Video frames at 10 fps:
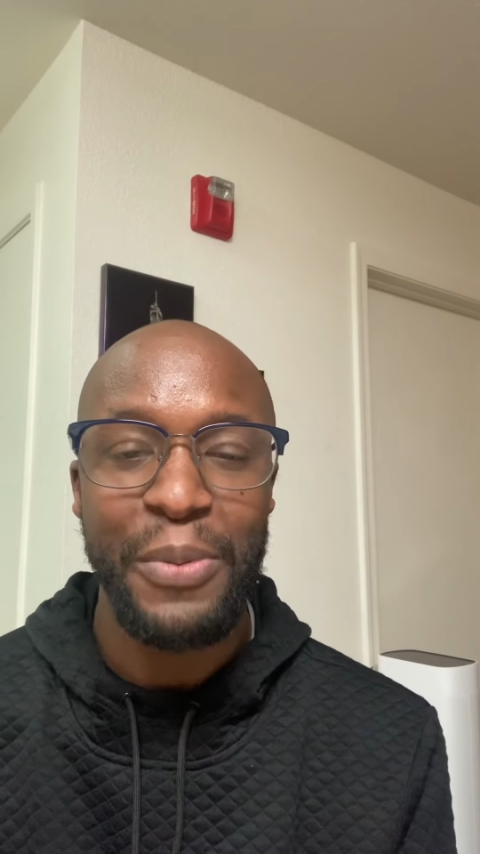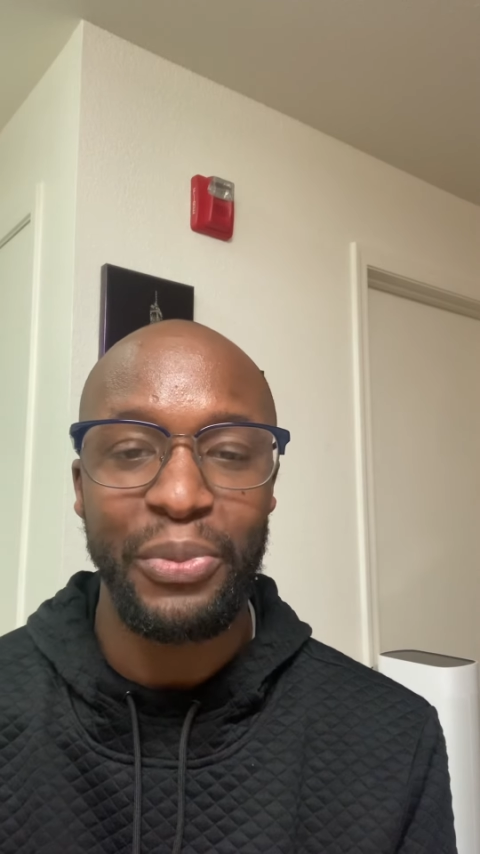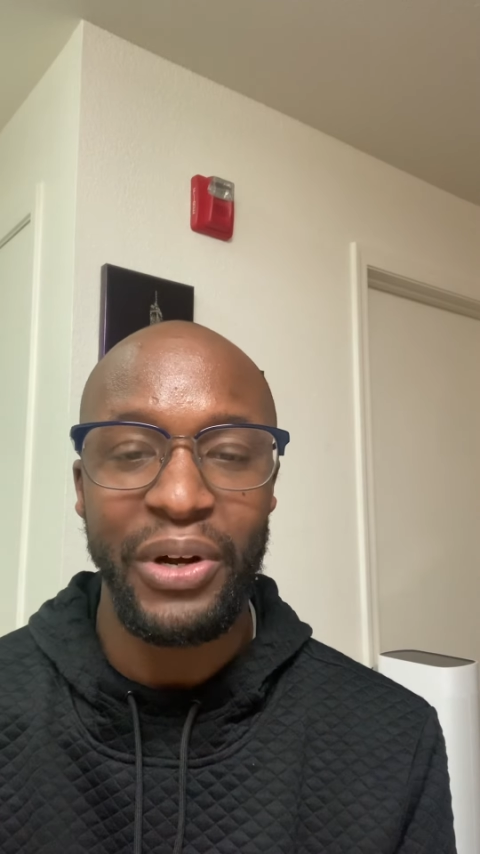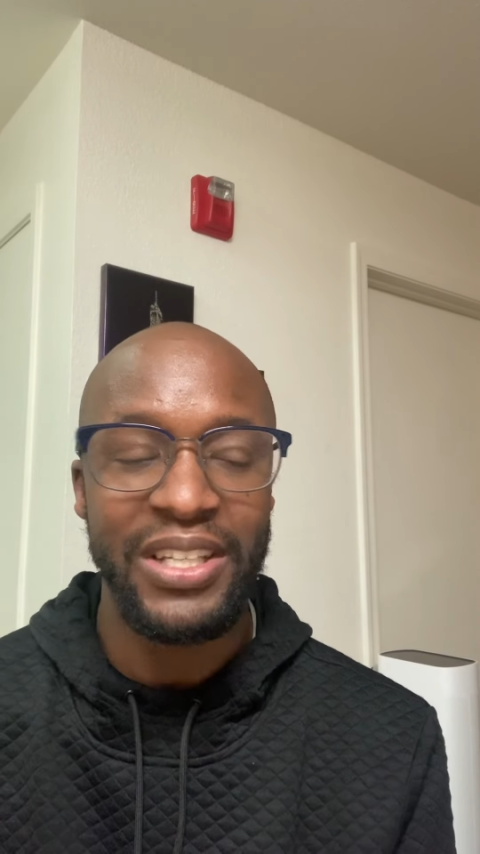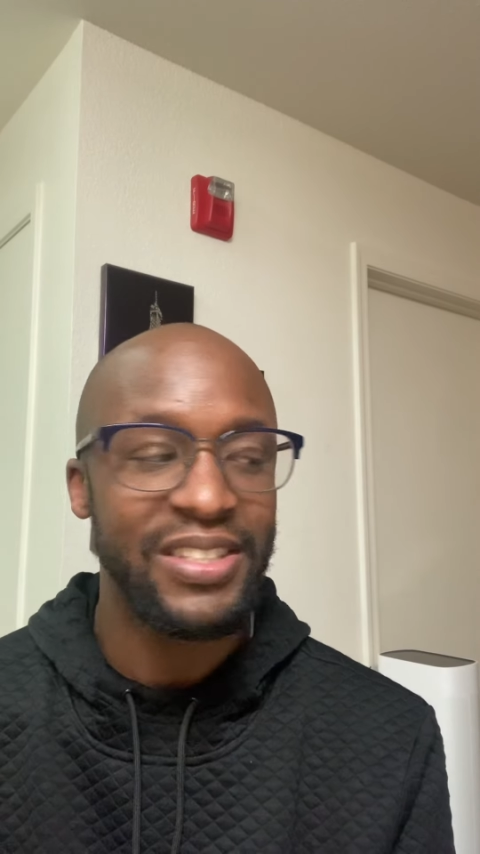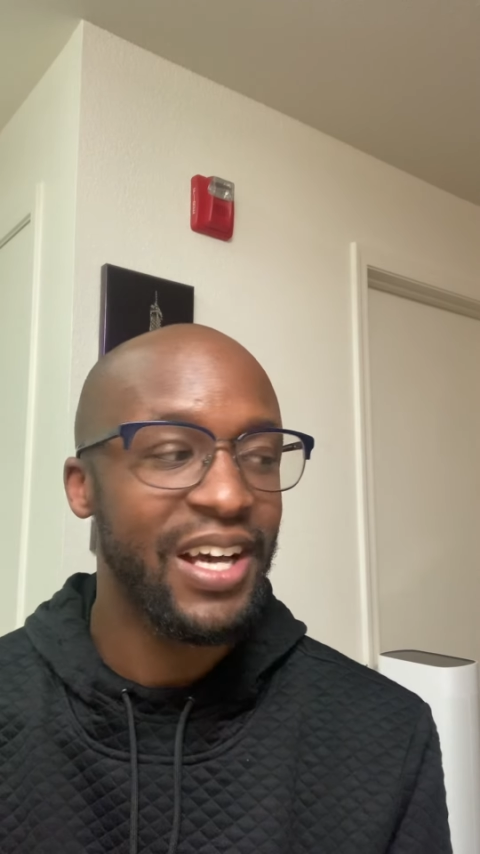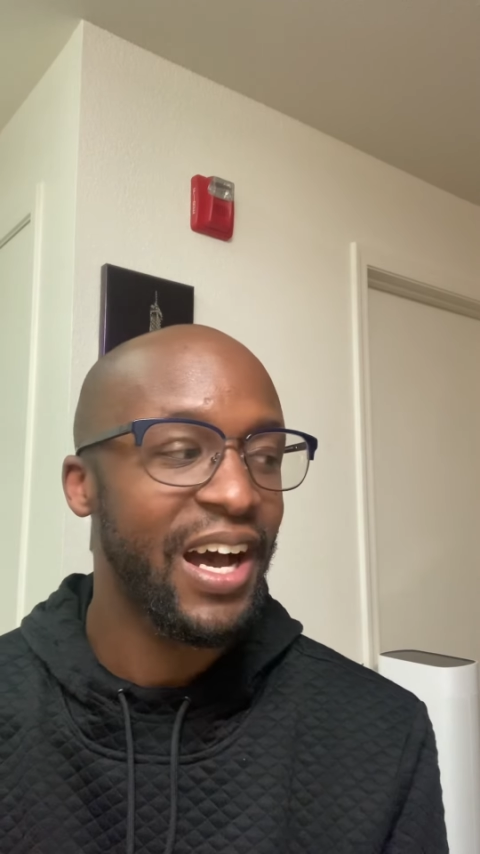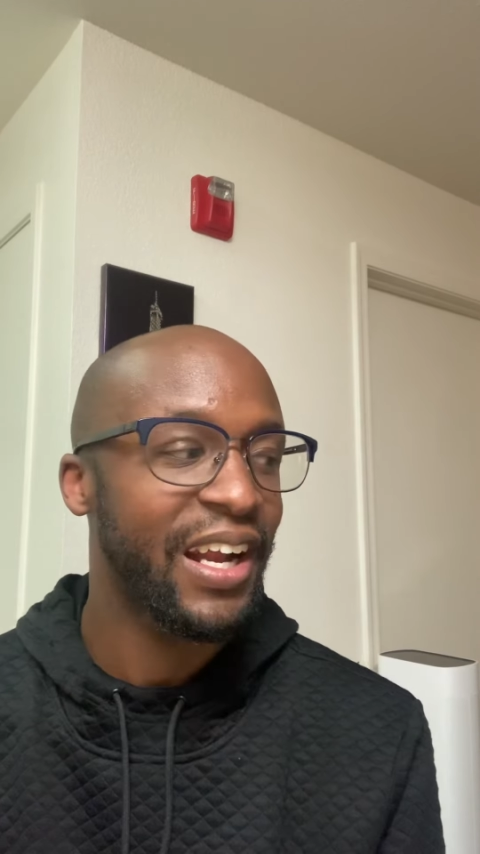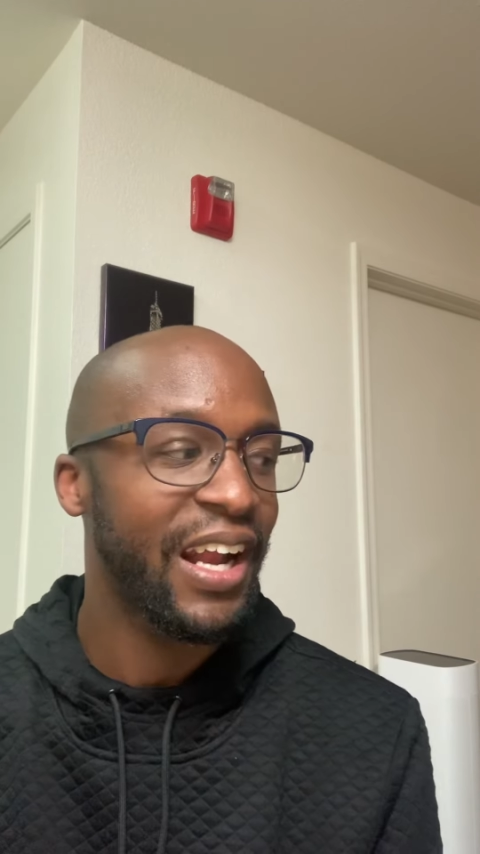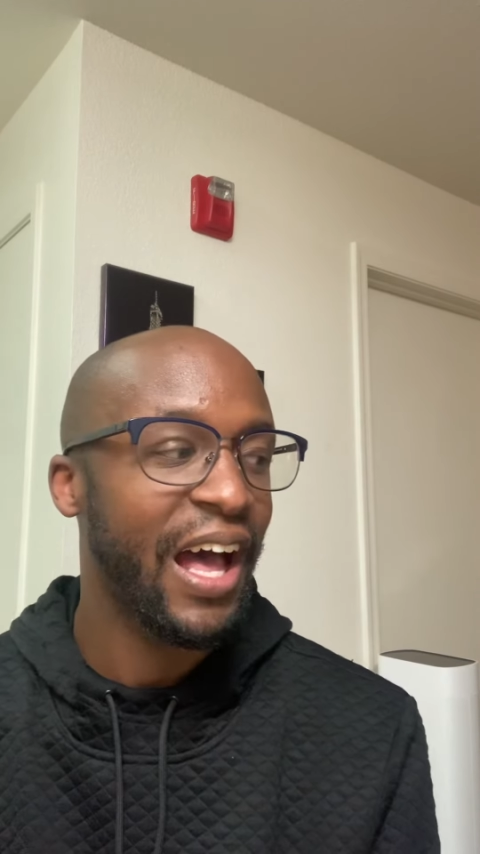Praise
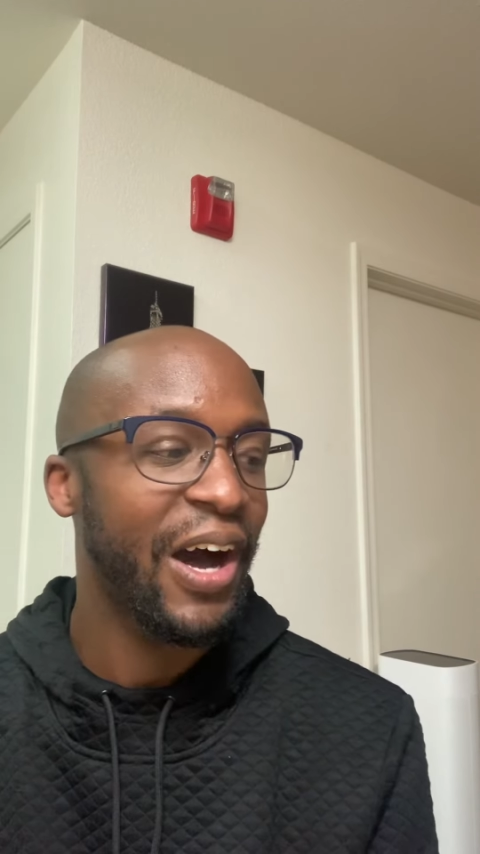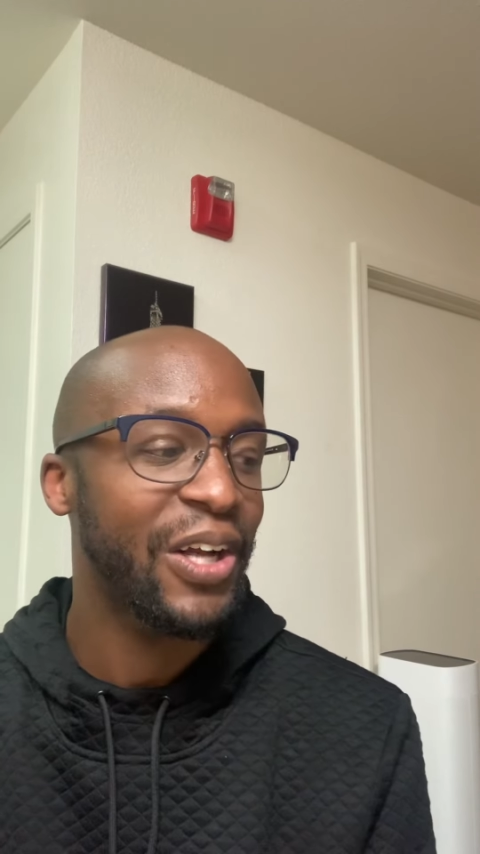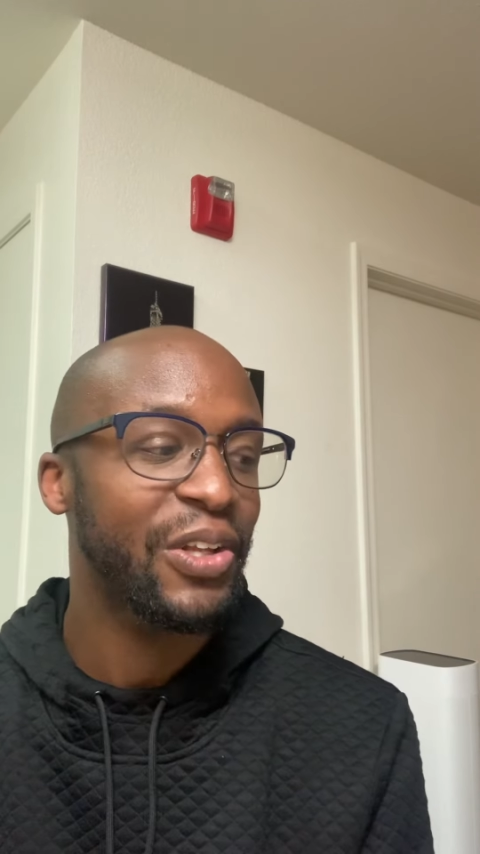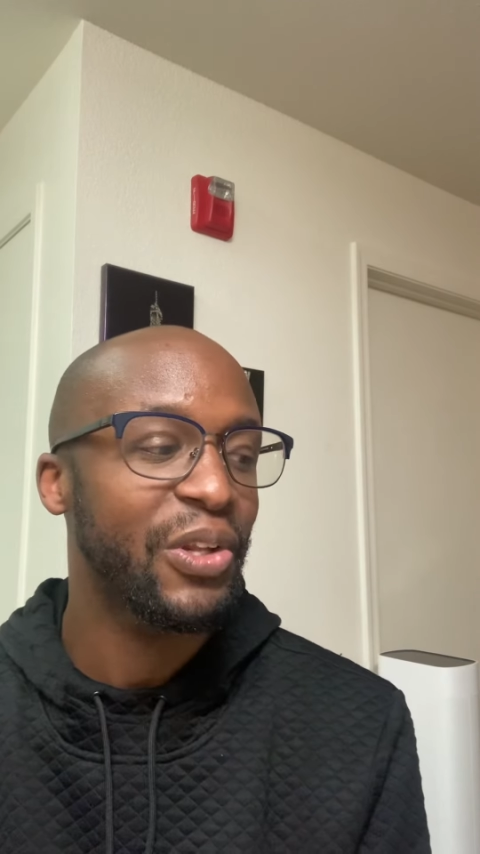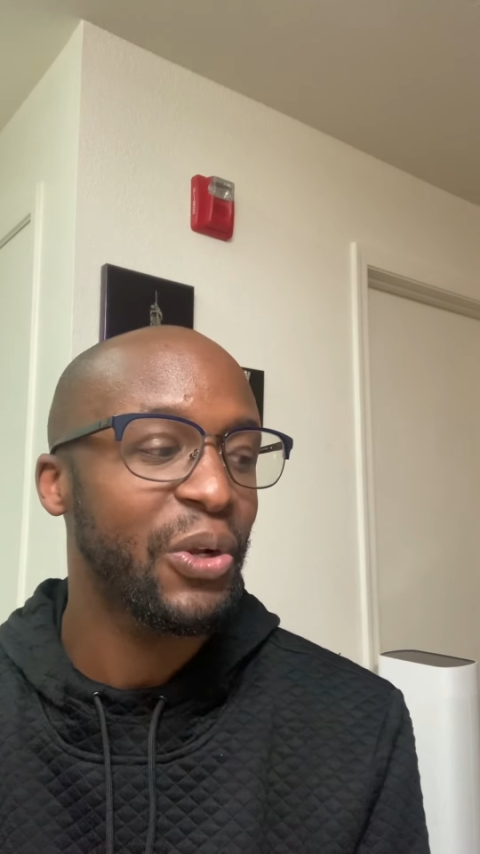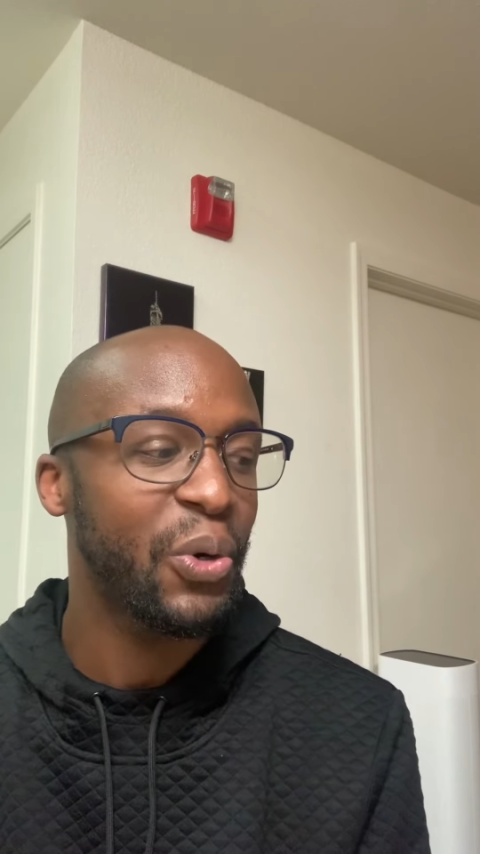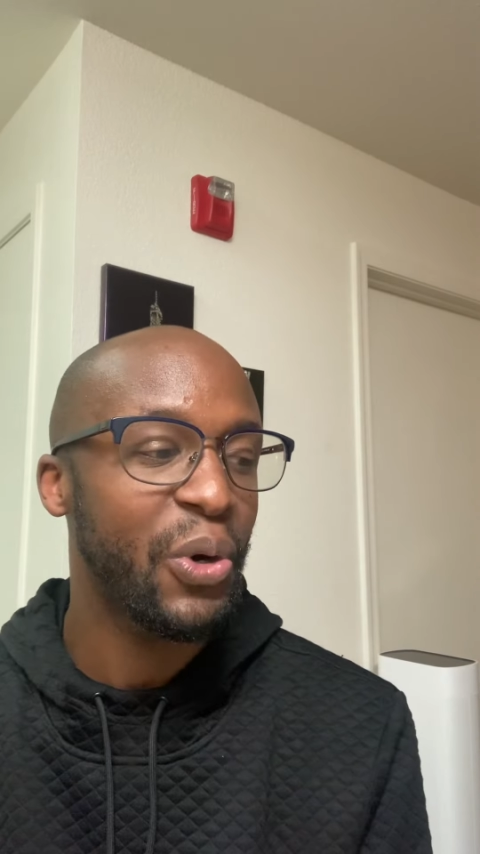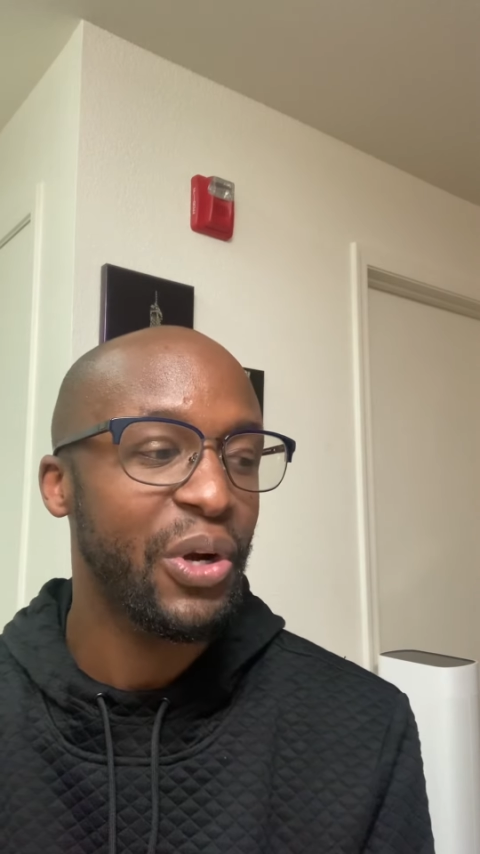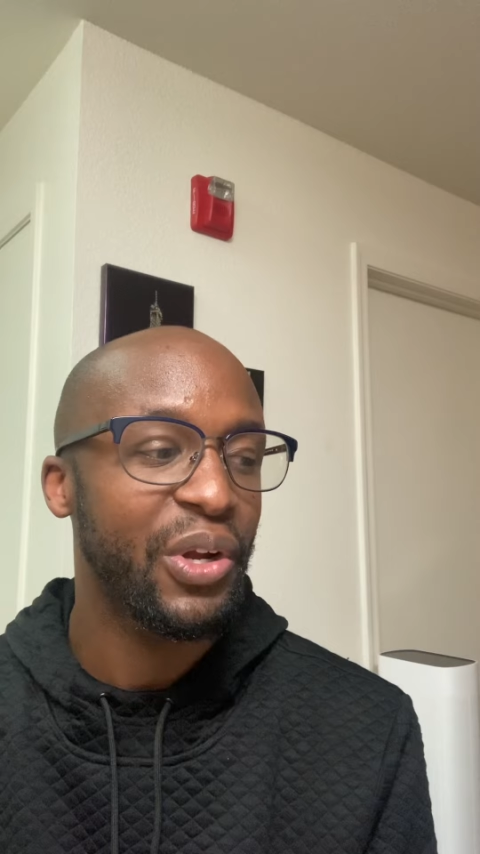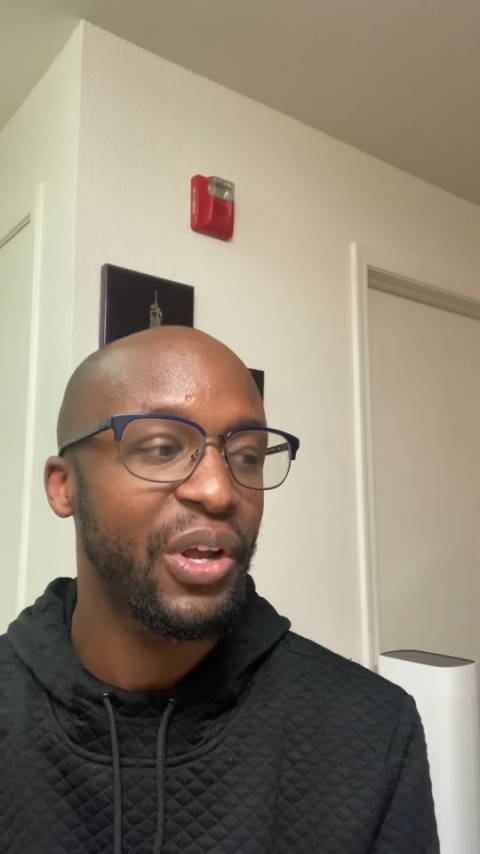God. And I honor the
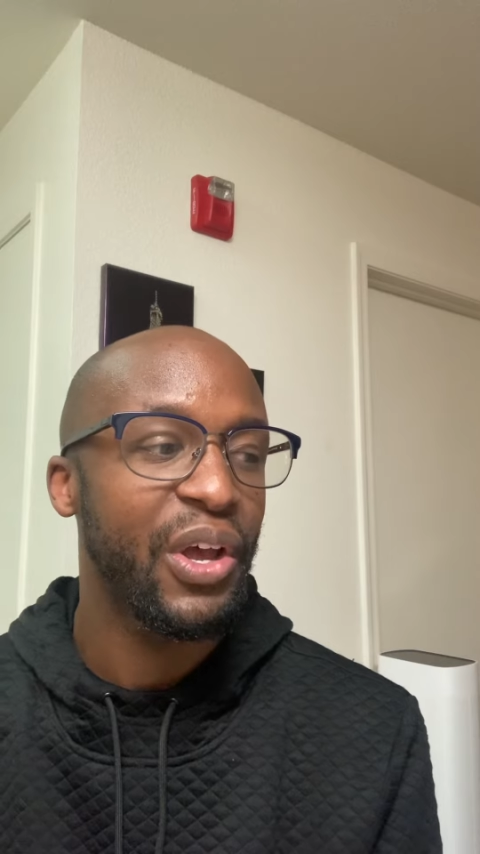Lord